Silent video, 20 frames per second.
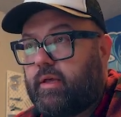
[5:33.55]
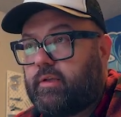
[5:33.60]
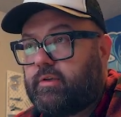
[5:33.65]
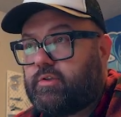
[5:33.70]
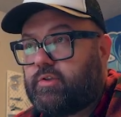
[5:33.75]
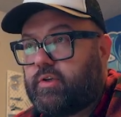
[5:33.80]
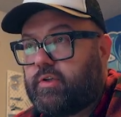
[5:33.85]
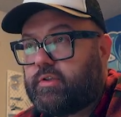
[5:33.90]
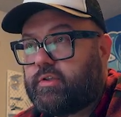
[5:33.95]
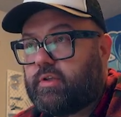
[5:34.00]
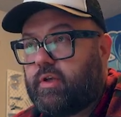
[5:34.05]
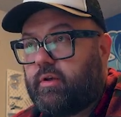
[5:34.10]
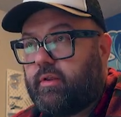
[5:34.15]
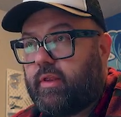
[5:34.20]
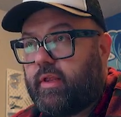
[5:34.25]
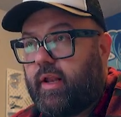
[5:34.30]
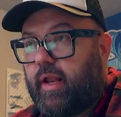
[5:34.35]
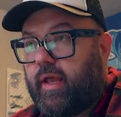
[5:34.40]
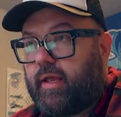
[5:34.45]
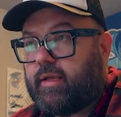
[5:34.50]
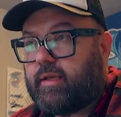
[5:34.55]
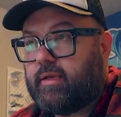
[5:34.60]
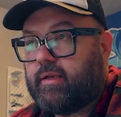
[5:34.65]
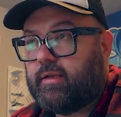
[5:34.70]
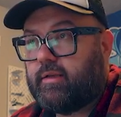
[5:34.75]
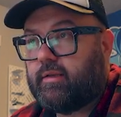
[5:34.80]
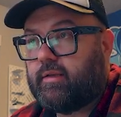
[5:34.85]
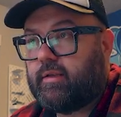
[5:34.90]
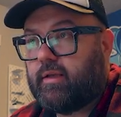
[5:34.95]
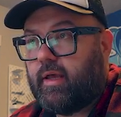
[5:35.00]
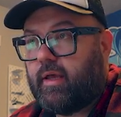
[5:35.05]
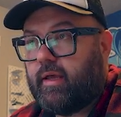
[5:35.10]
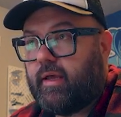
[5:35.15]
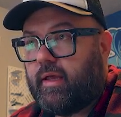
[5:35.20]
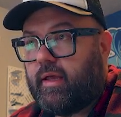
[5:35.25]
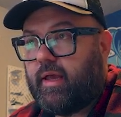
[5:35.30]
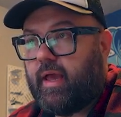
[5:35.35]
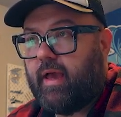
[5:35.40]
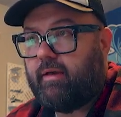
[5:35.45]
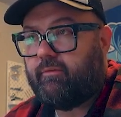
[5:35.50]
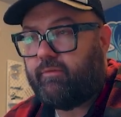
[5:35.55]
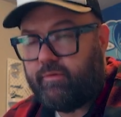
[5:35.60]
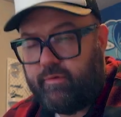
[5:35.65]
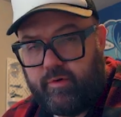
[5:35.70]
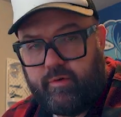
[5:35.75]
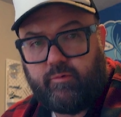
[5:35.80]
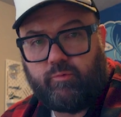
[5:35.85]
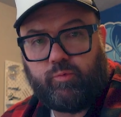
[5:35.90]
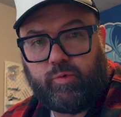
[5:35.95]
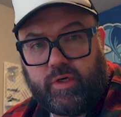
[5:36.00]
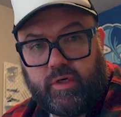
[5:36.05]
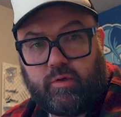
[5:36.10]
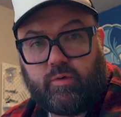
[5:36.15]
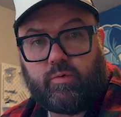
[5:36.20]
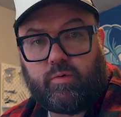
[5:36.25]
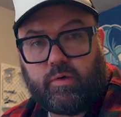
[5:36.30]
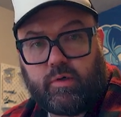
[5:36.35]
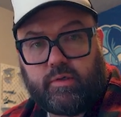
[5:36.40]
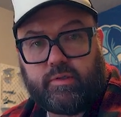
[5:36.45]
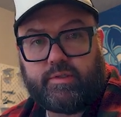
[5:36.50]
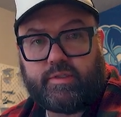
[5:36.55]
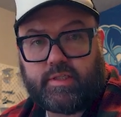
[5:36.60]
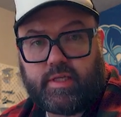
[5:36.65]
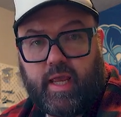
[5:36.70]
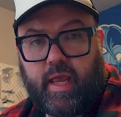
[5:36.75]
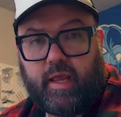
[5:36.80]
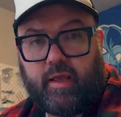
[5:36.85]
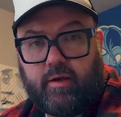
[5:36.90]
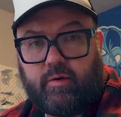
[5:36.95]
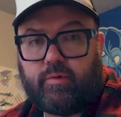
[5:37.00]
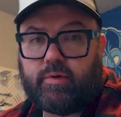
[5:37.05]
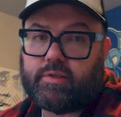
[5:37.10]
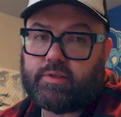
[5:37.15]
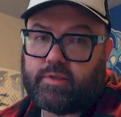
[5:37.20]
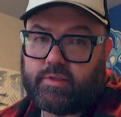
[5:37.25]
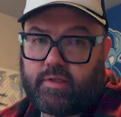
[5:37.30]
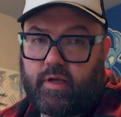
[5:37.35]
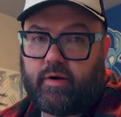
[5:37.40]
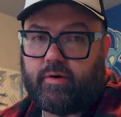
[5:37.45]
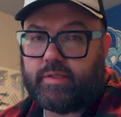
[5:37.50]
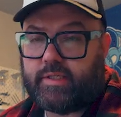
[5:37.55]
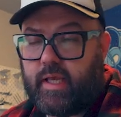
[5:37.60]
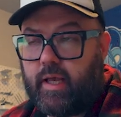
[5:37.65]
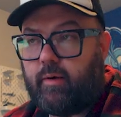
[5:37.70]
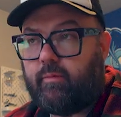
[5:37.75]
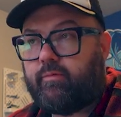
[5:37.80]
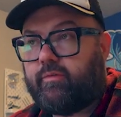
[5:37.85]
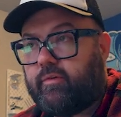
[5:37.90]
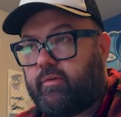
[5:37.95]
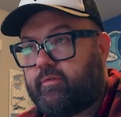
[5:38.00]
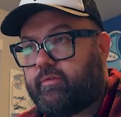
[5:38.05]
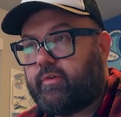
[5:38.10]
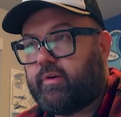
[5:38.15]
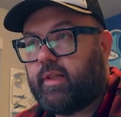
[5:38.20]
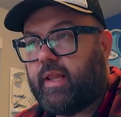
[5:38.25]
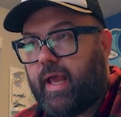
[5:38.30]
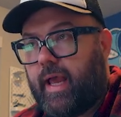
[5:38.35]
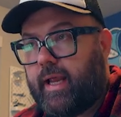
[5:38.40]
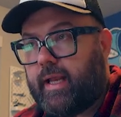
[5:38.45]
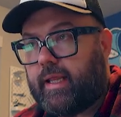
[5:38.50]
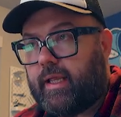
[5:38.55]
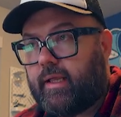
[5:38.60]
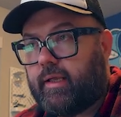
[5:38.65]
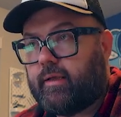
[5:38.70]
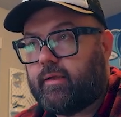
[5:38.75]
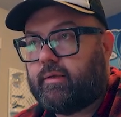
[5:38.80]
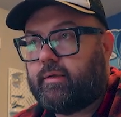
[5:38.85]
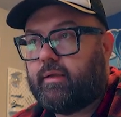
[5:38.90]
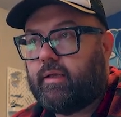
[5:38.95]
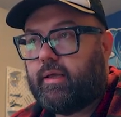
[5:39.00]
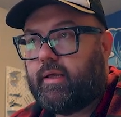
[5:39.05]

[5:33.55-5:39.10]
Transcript: just so that I could have real world scale, which is always helpful for lighting and